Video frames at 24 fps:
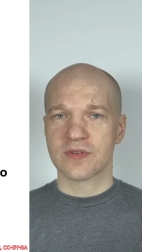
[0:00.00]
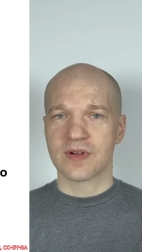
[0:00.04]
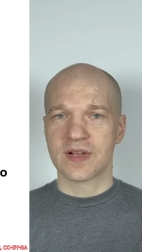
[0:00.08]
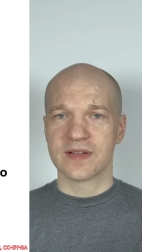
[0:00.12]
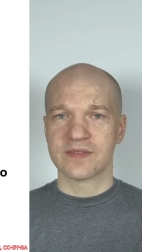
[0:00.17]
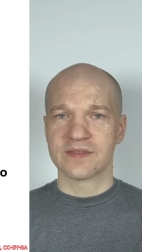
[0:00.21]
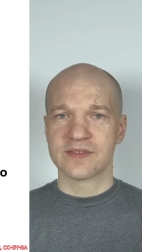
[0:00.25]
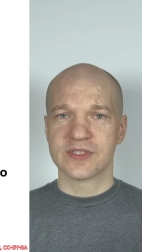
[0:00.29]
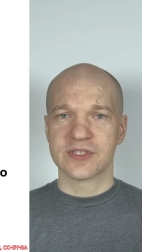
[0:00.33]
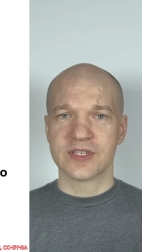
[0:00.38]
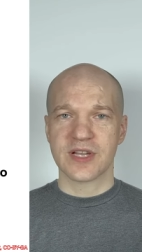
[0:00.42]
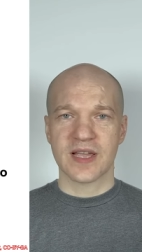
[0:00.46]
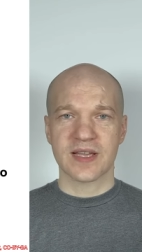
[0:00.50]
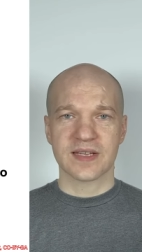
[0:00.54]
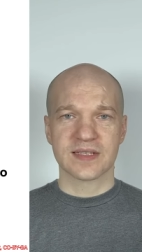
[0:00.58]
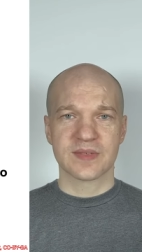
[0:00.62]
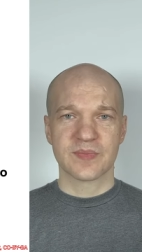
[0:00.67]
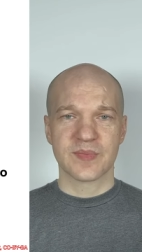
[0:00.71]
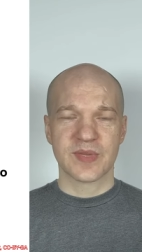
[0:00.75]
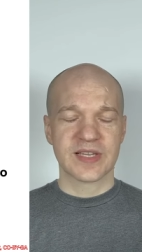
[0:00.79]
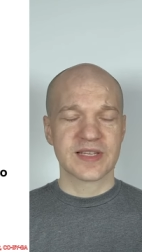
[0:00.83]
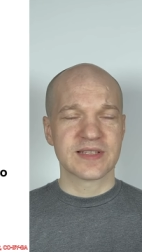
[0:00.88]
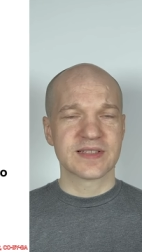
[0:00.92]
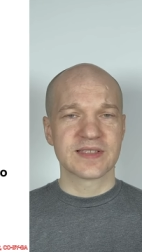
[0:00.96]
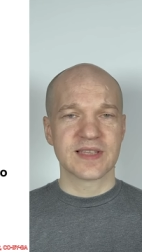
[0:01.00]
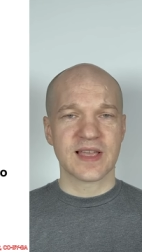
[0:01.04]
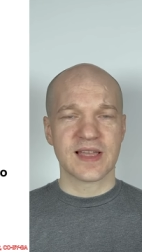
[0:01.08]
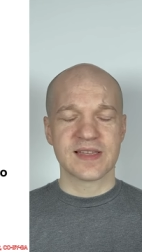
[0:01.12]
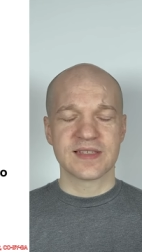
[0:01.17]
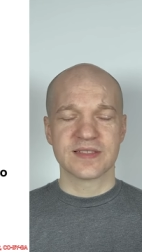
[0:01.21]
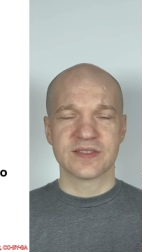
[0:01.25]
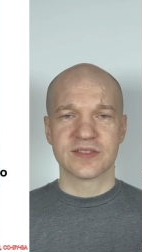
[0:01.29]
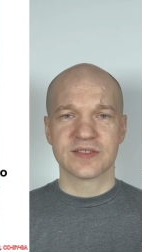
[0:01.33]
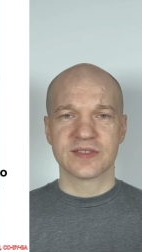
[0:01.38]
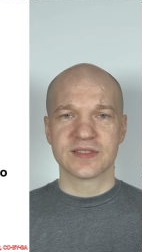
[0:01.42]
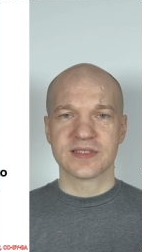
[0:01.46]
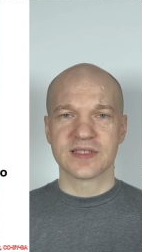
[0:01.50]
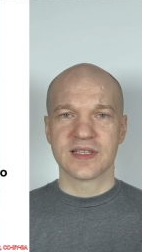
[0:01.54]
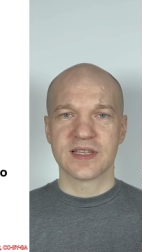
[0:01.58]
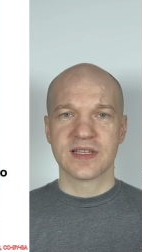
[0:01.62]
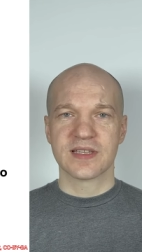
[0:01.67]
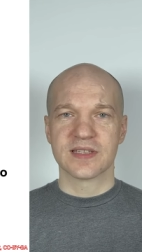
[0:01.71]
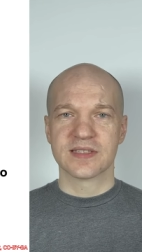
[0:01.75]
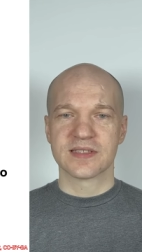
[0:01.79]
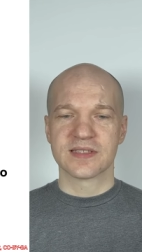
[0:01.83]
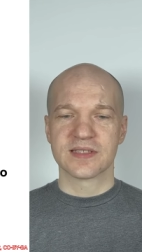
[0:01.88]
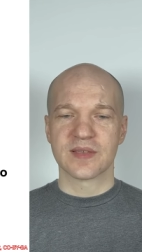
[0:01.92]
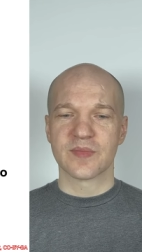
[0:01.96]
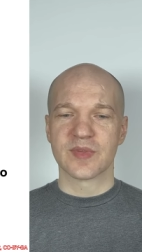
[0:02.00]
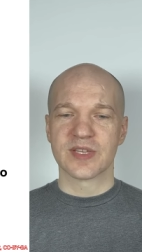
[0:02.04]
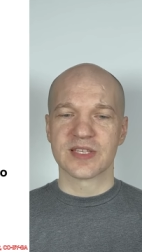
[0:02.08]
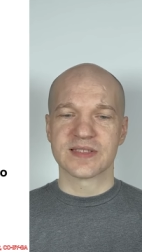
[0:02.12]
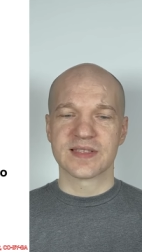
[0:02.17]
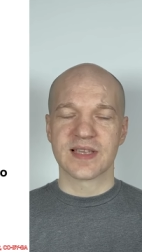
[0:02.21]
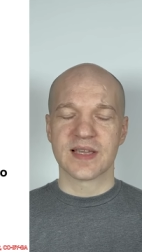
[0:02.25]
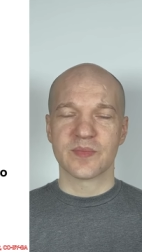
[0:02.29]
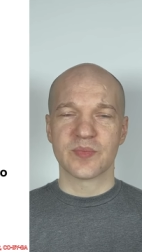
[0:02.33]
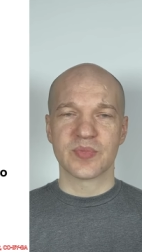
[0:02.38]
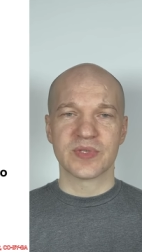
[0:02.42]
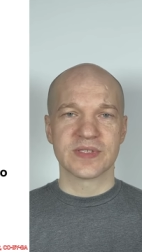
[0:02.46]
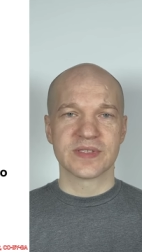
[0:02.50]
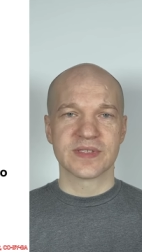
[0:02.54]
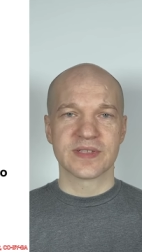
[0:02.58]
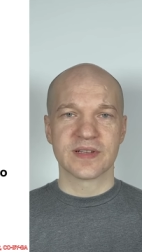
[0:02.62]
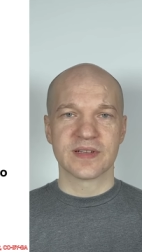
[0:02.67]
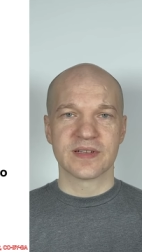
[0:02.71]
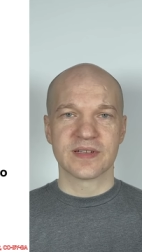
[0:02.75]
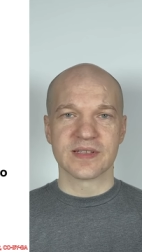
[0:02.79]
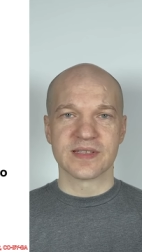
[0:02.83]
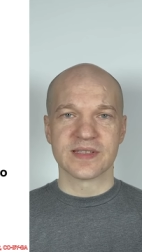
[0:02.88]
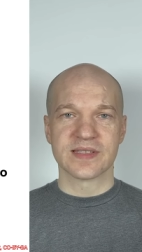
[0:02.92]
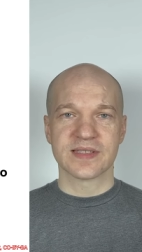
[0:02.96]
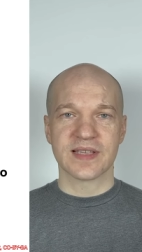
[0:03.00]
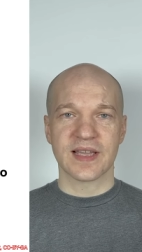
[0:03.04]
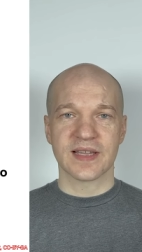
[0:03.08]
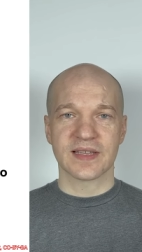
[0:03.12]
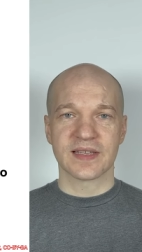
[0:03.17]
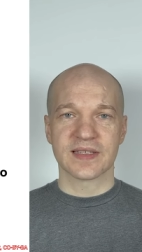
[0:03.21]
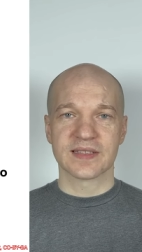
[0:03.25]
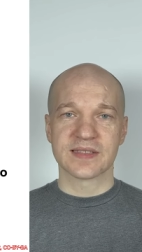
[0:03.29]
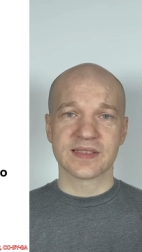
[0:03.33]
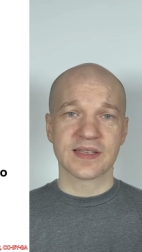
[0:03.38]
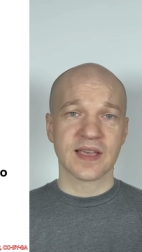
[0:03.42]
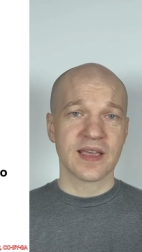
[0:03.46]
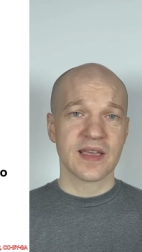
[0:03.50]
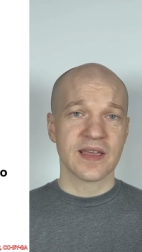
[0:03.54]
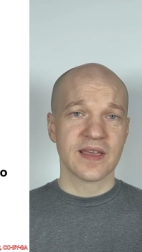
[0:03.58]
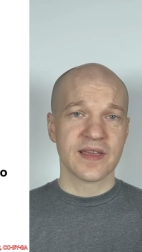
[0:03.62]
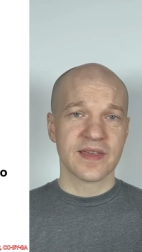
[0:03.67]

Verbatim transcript: around checked because as you'll see in some examples here in a second,